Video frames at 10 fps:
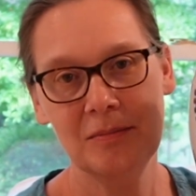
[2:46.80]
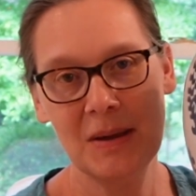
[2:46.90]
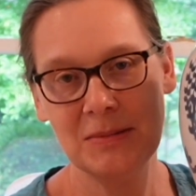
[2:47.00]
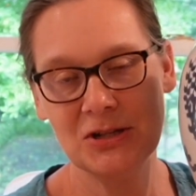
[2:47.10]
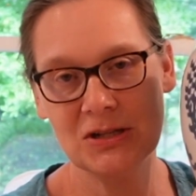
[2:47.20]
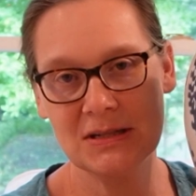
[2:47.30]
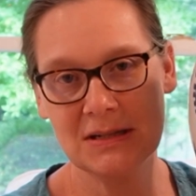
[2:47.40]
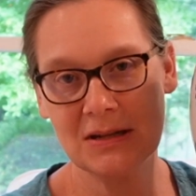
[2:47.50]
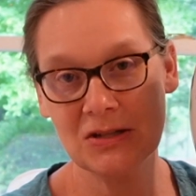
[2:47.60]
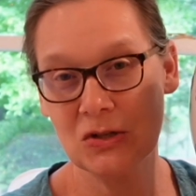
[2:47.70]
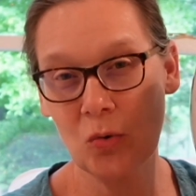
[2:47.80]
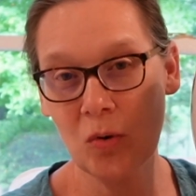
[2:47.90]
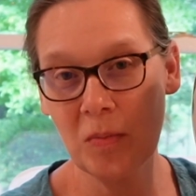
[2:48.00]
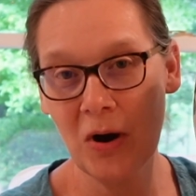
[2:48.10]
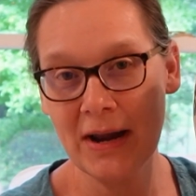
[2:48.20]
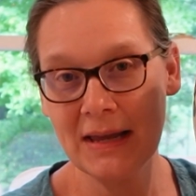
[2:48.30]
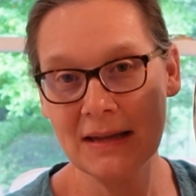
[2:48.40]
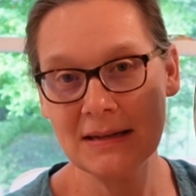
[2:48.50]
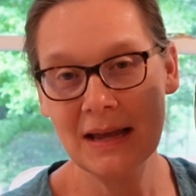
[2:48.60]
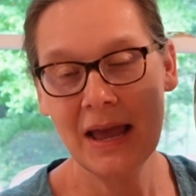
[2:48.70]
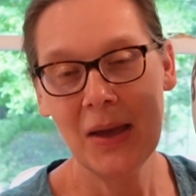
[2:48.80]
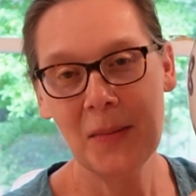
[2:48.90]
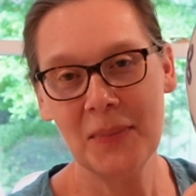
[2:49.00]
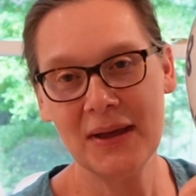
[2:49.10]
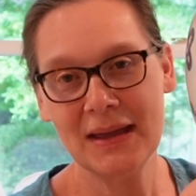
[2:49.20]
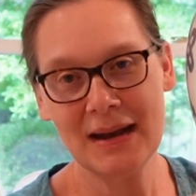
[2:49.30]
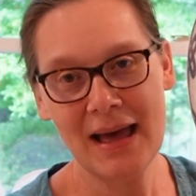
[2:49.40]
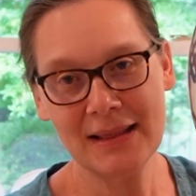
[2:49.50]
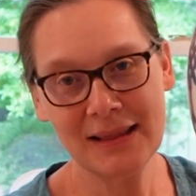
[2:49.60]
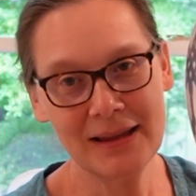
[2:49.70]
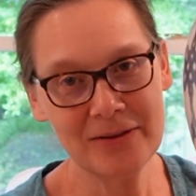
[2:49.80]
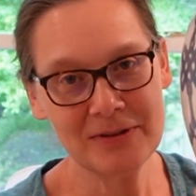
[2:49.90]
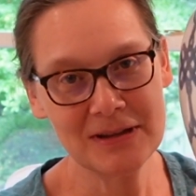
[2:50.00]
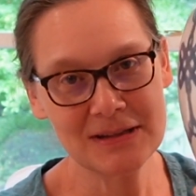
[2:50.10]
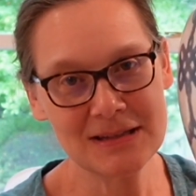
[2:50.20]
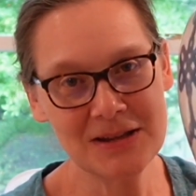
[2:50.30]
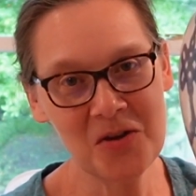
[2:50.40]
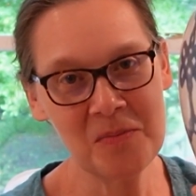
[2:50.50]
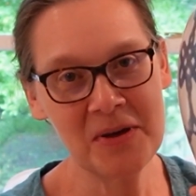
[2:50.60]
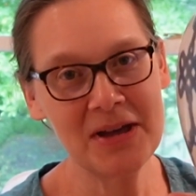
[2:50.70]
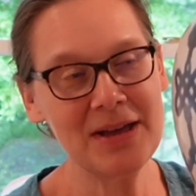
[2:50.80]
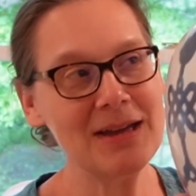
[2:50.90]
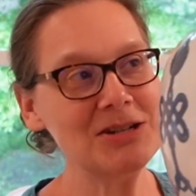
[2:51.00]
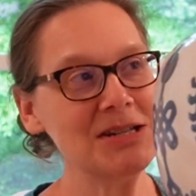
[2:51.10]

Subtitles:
maybe just a store brand, but I love it so much.